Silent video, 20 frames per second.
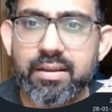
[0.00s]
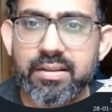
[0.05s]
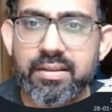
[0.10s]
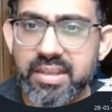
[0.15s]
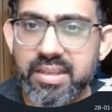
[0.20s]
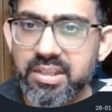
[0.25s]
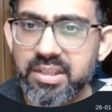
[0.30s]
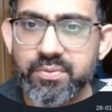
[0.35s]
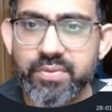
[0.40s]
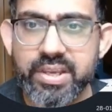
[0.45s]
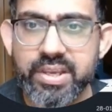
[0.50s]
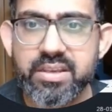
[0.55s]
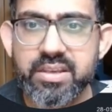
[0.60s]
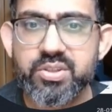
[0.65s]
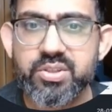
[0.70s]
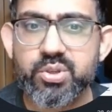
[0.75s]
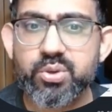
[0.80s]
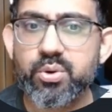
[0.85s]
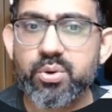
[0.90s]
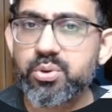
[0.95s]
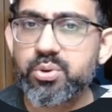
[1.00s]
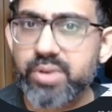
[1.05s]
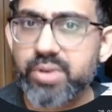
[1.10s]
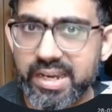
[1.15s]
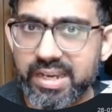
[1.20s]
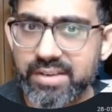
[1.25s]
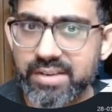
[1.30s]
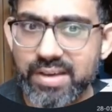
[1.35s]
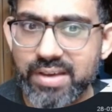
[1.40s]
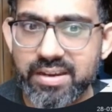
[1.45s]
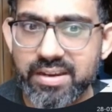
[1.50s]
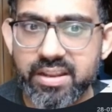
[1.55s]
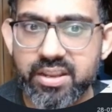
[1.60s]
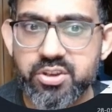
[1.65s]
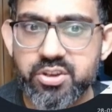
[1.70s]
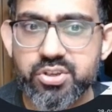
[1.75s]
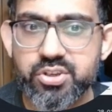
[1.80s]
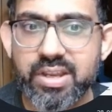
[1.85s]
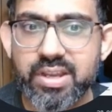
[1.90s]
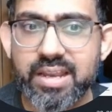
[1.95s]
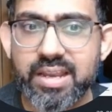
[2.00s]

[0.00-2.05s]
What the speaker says: The other way is to go to data validation